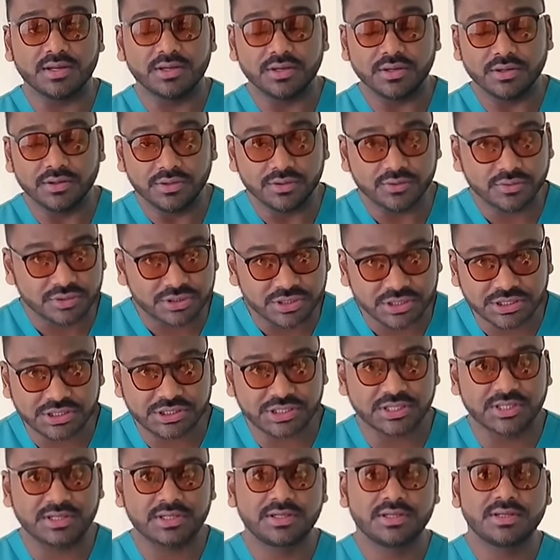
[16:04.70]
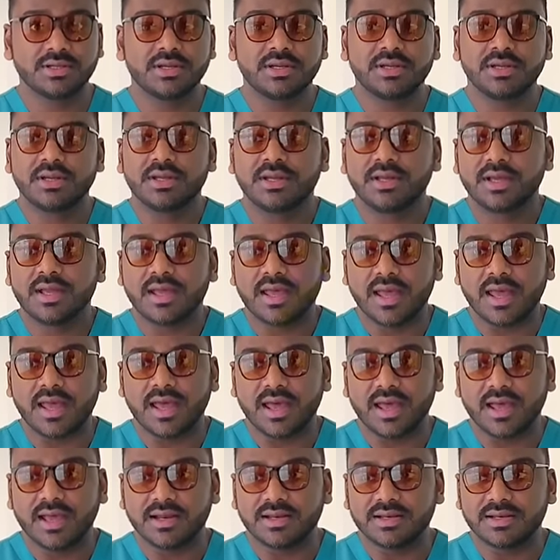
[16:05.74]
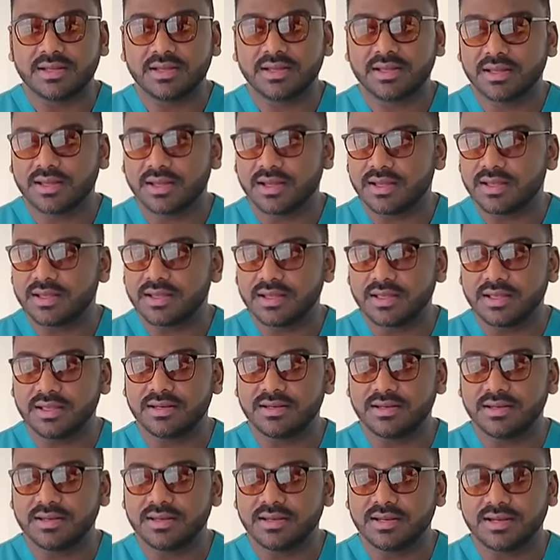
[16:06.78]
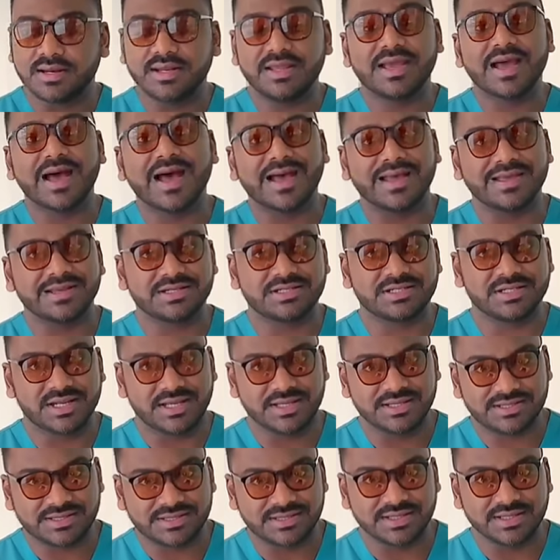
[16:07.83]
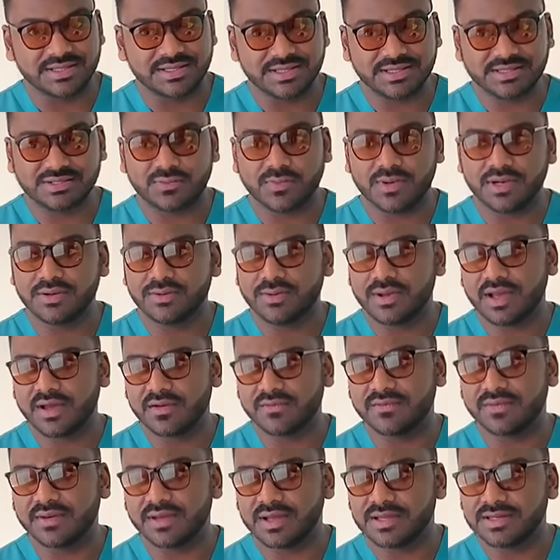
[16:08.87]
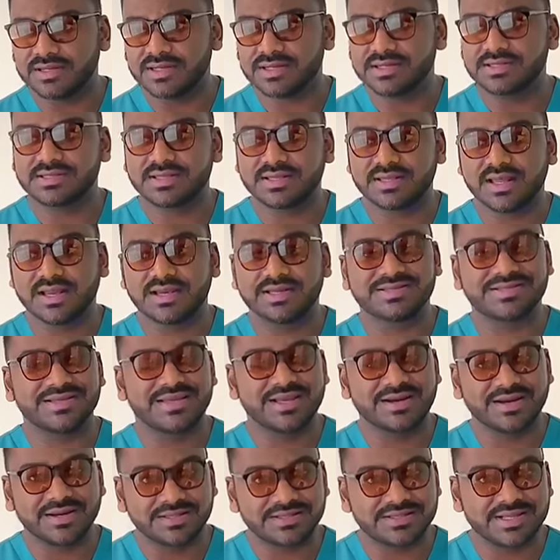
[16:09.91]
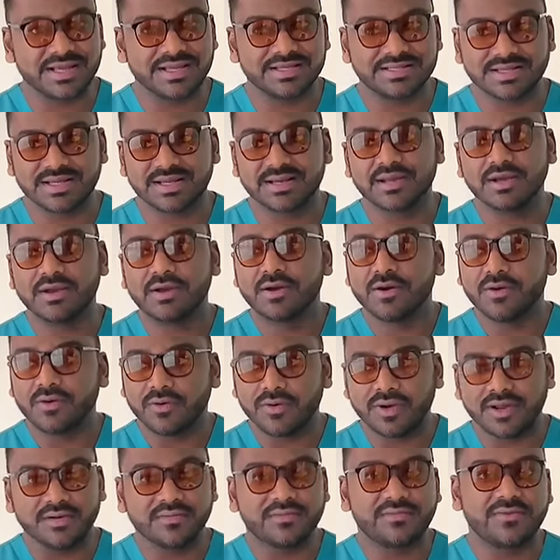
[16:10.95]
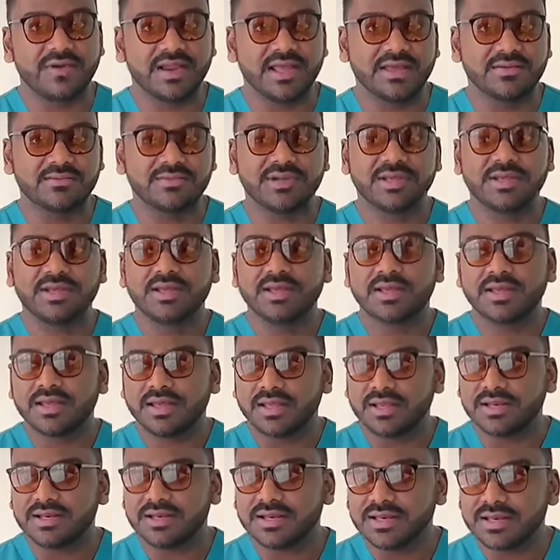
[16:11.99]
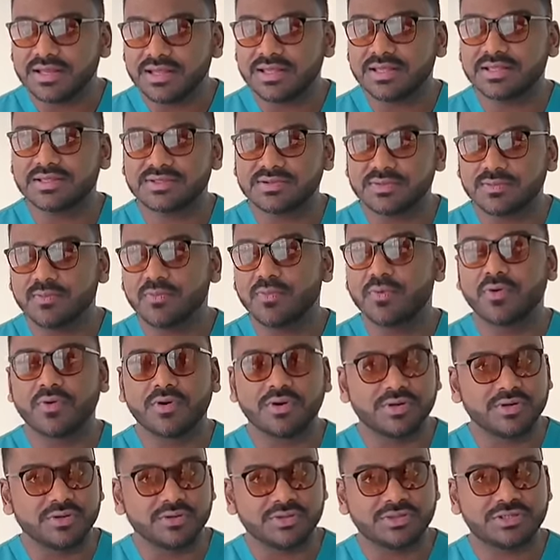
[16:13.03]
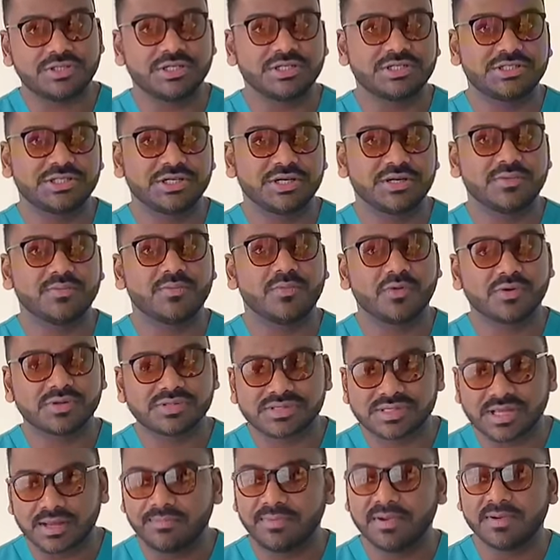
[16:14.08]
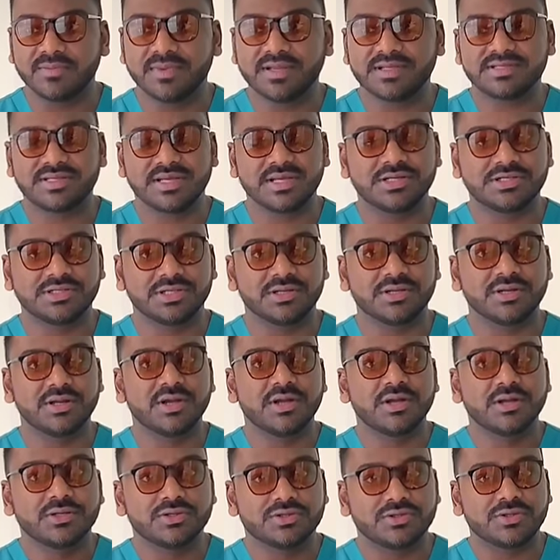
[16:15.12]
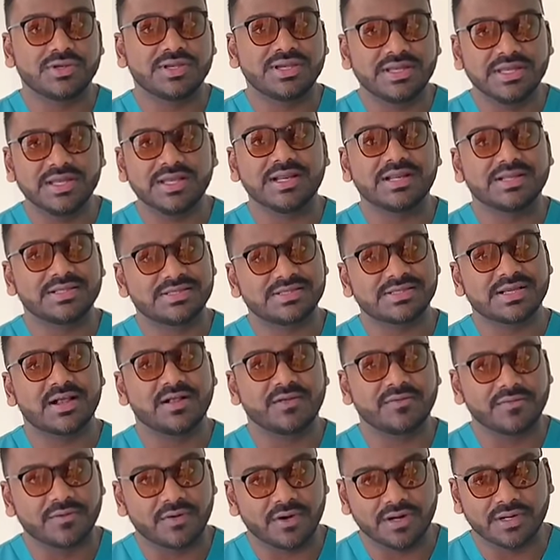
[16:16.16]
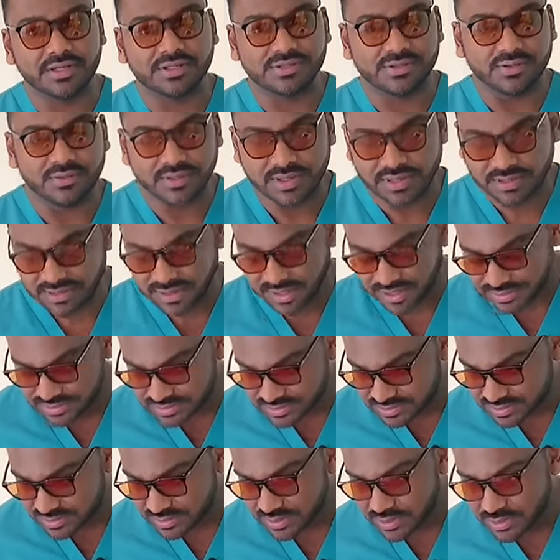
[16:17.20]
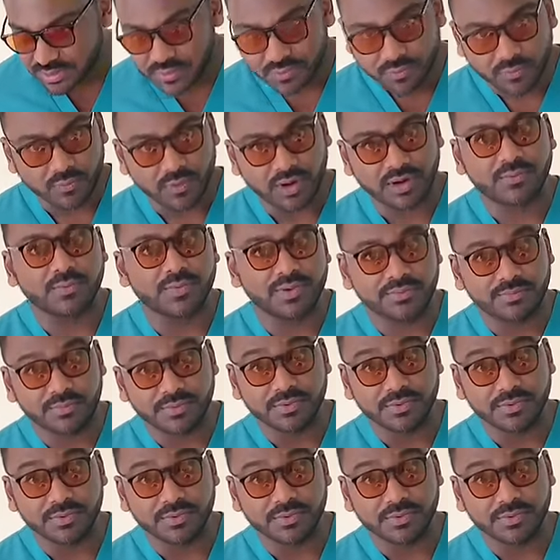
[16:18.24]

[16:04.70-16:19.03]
nutrition, and it rehydrates the disc. When you have a disc that is irritated or inflamed, it needs more nutrition, more supplementation to heal itself on its own. And that's what we